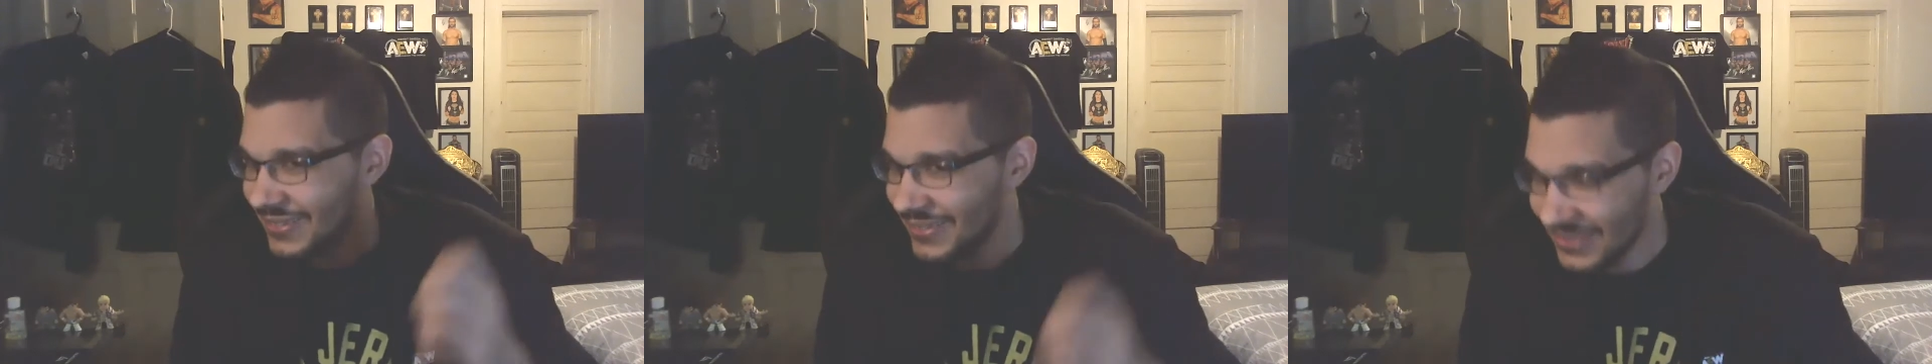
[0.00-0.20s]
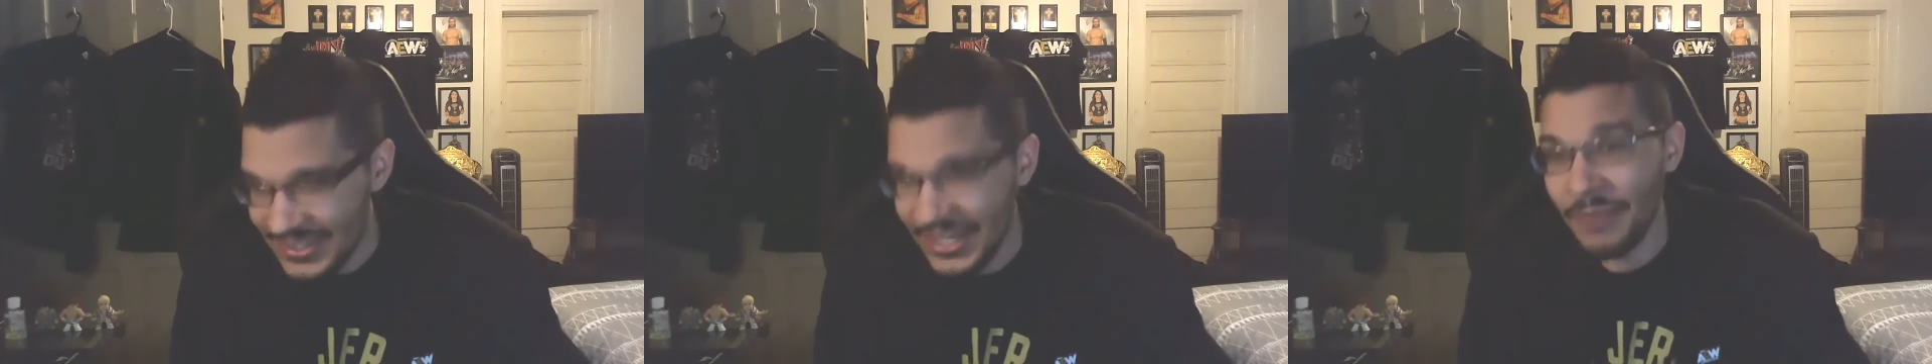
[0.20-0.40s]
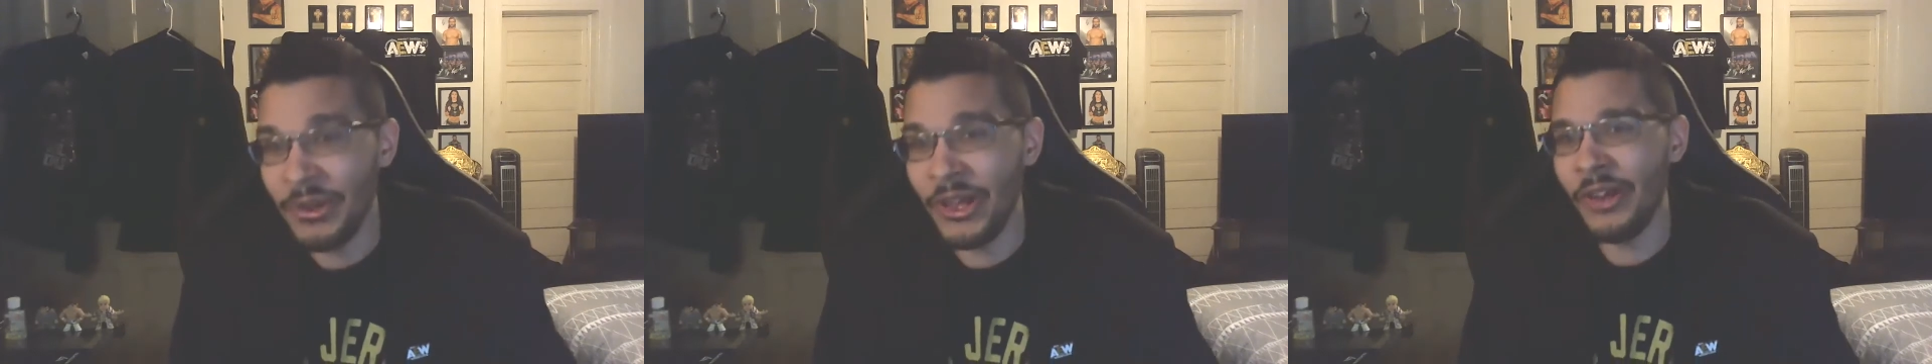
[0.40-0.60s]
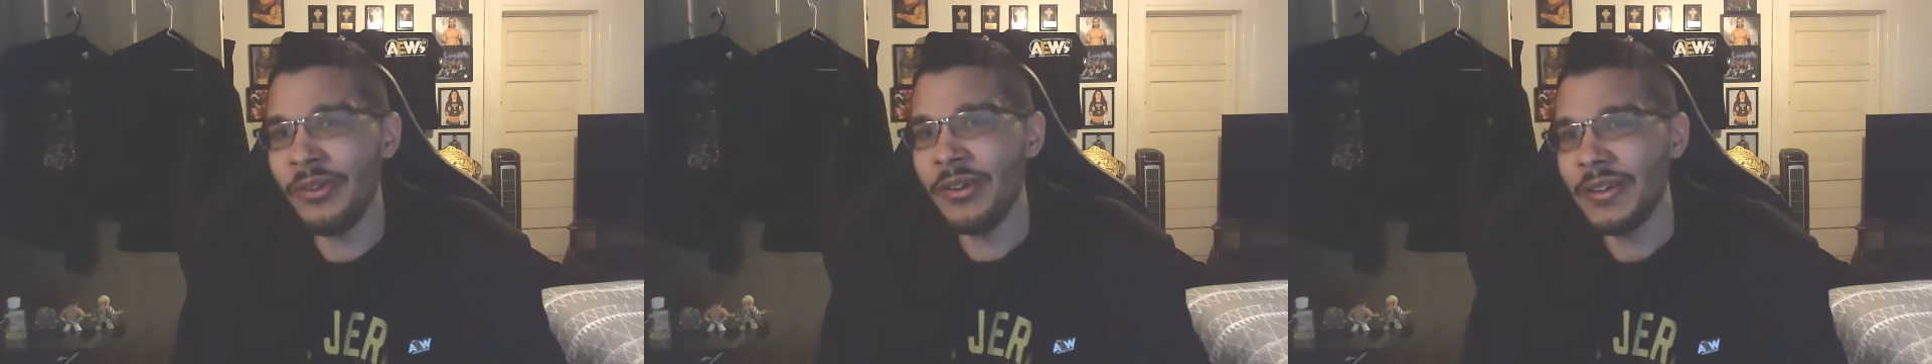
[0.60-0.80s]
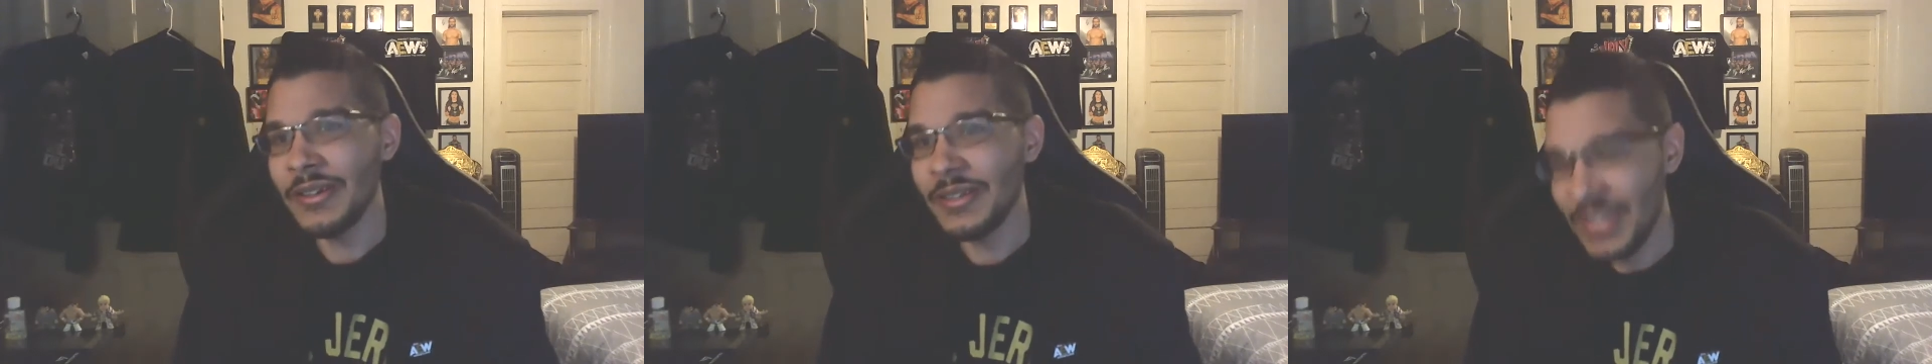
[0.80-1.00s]
Double
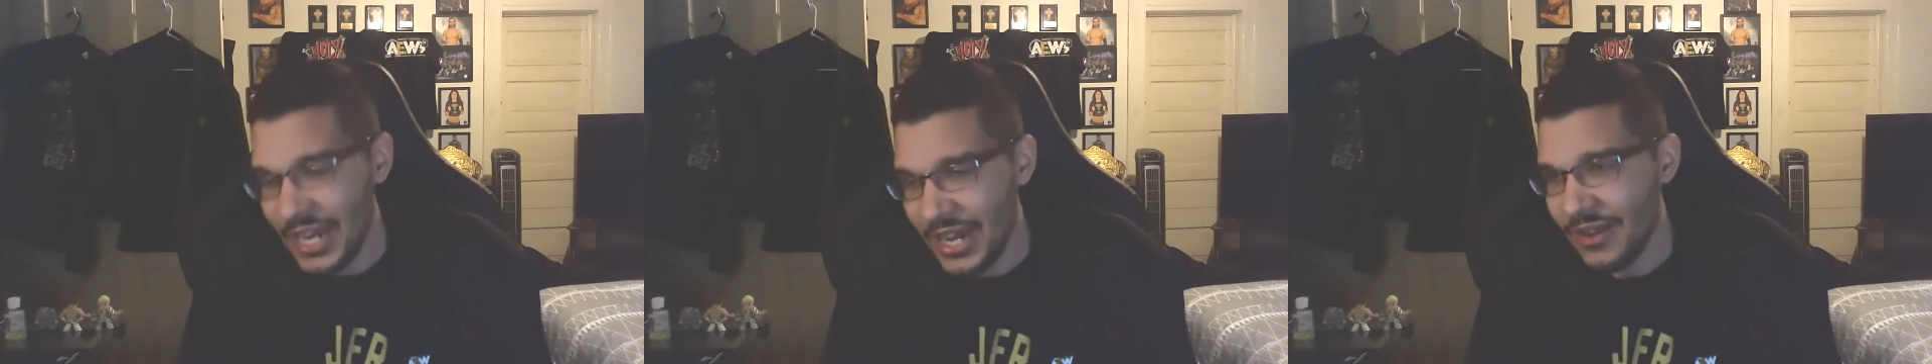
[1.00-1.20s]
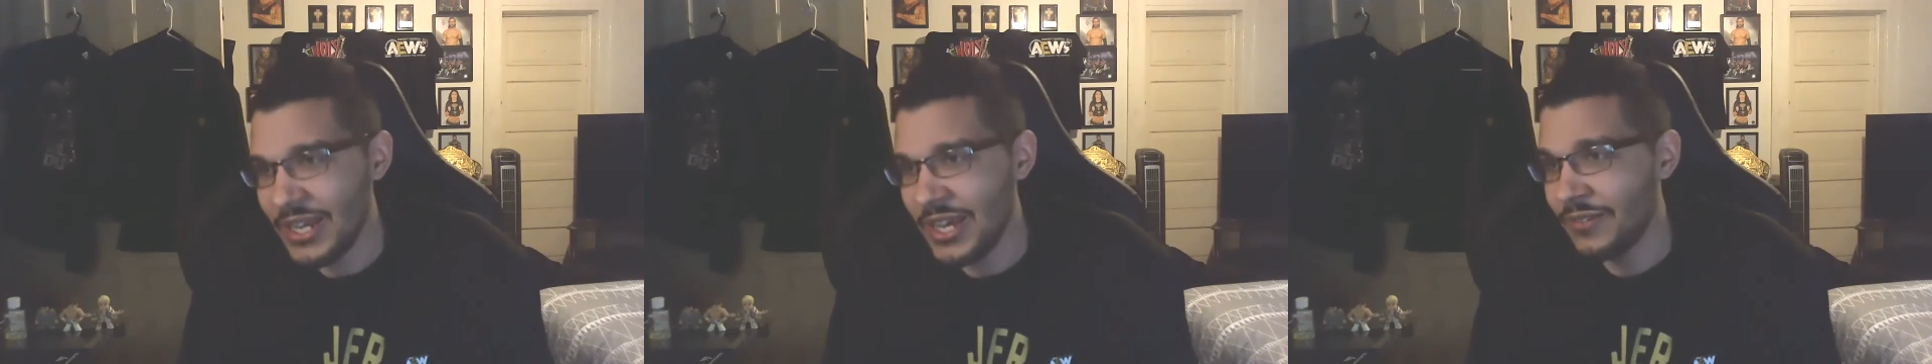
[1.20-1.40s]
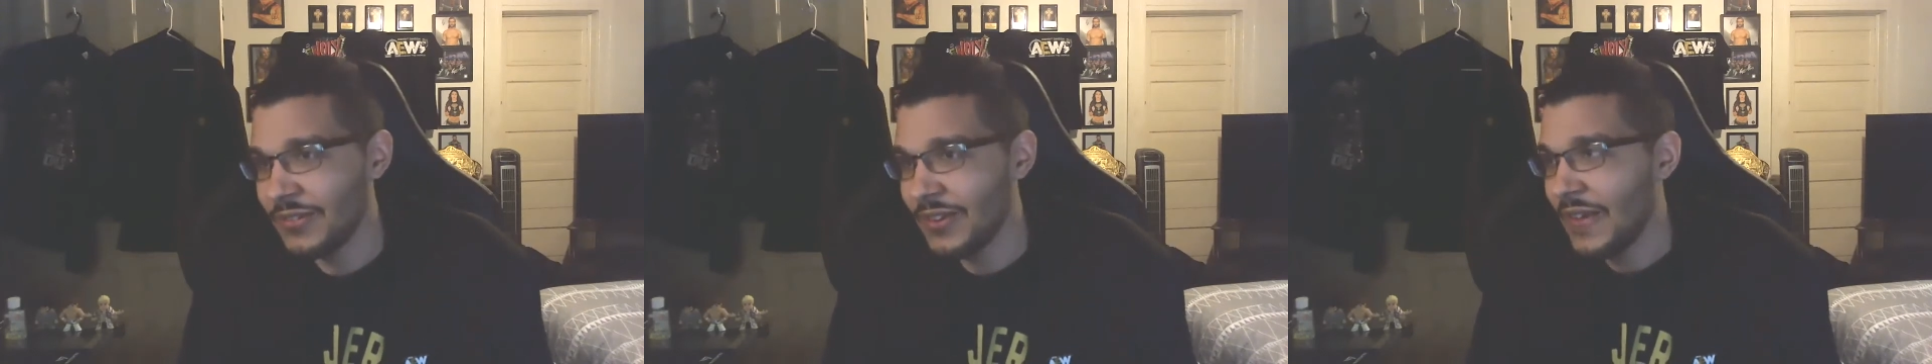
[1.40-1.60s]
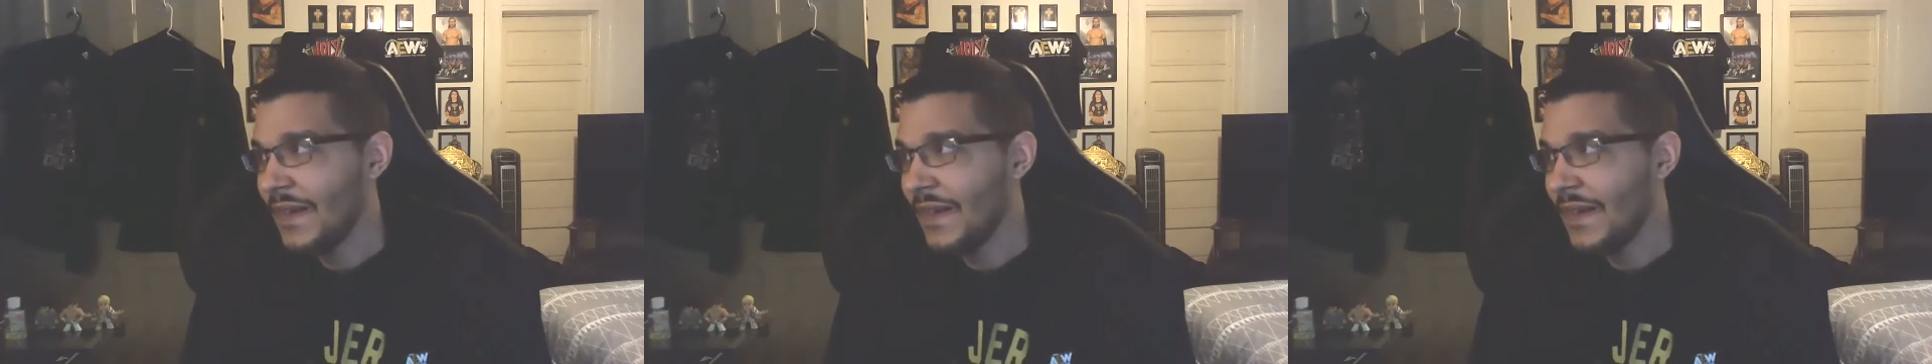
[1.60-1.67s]
countout.